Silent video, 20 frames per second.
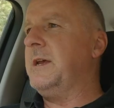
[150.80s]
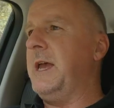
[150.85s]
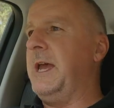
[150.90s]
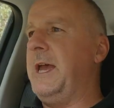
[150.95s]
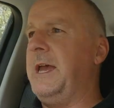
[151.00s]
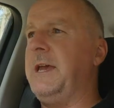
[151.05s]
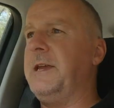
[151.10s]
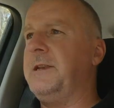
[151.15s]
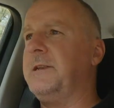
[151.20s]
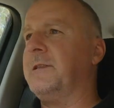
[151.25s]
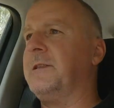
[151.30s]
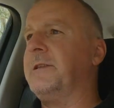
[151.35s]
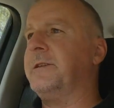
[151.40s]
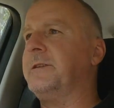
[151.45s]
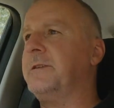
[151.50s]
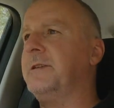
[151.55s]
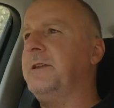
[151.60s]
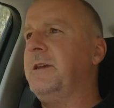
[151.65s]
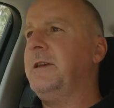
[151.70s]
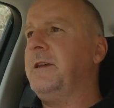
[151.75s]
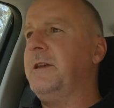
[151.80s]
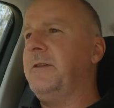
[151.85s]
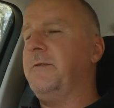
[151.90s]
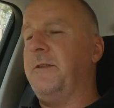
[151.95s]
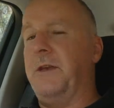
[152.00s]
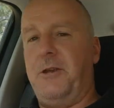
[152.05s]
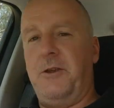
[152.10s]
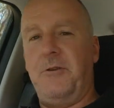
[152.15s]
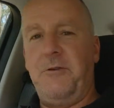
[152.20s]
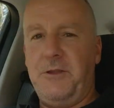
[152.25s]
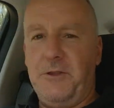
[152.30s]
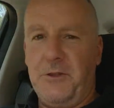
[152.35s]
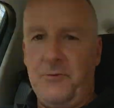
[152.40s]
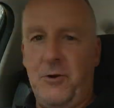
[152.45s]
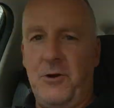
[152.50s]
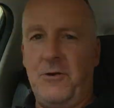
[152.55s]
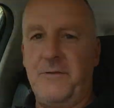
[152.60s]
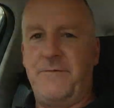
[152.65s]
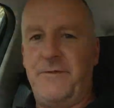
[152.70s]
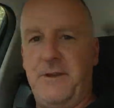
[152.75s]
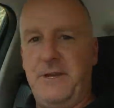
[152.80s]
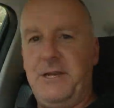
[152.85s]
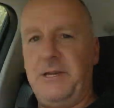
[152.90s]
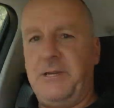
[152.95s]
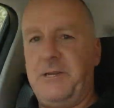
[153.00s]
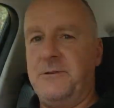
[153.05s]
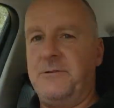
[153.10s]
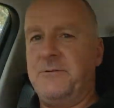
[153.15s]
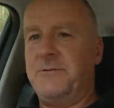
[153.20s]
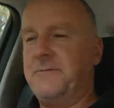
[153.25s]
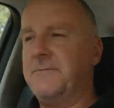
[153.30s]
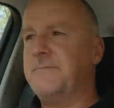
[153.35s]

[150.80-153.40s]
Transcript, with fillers: handling, then you're in the wrong vehicle.